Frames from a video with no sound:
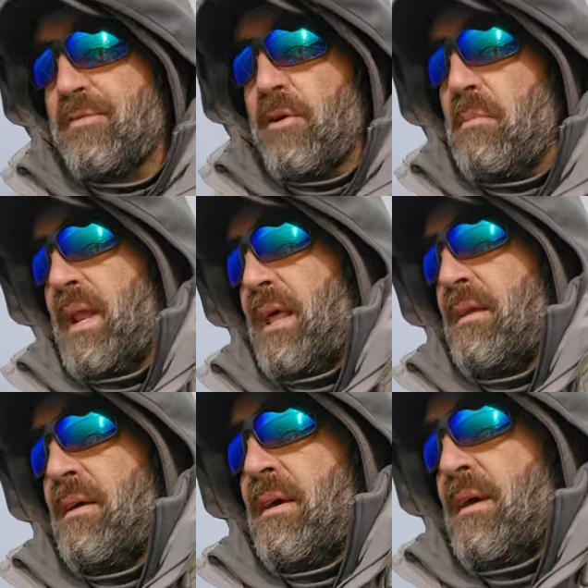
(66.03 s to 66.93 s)
for a minute.
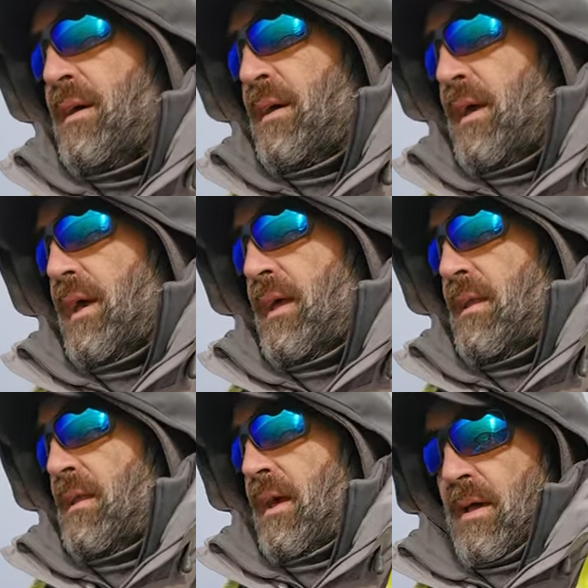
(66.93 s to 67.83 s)

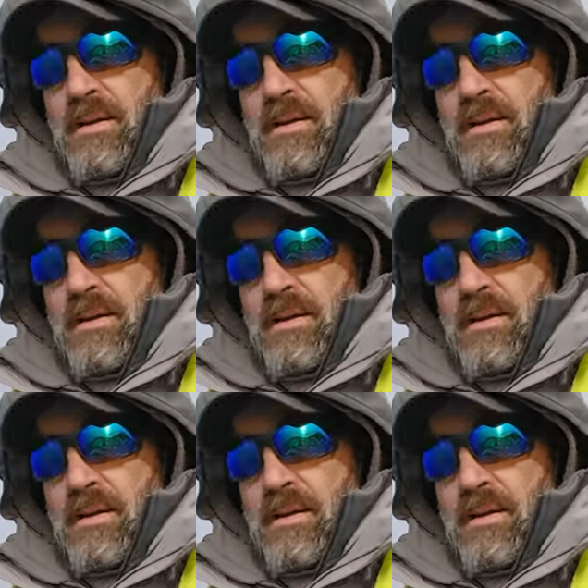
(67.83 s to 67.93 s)
And